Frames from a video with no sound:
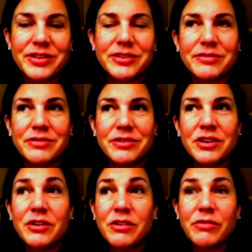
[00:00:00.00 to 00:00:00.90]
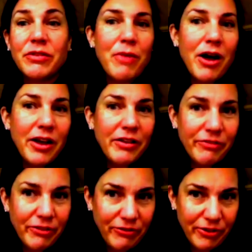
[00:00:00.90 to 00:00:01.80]
And my
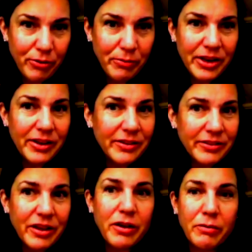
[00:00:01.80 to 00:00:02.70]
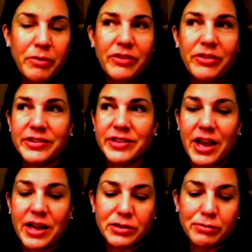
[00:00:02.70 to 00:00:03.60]
fulfillment has come in this
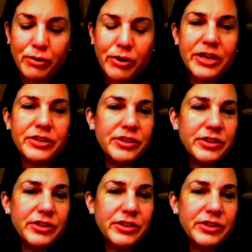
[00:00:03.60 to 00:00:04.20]
exploration,